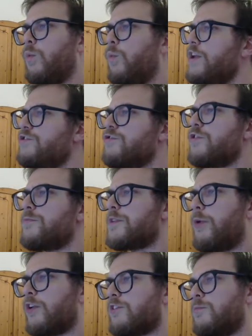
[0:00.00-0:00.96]
Which groups
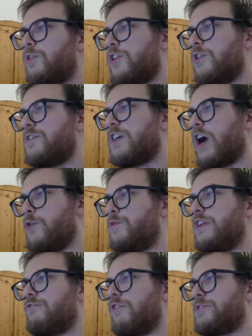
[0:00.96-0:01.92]
are possible using
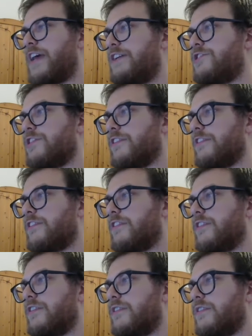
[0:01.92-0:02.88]
only rotations?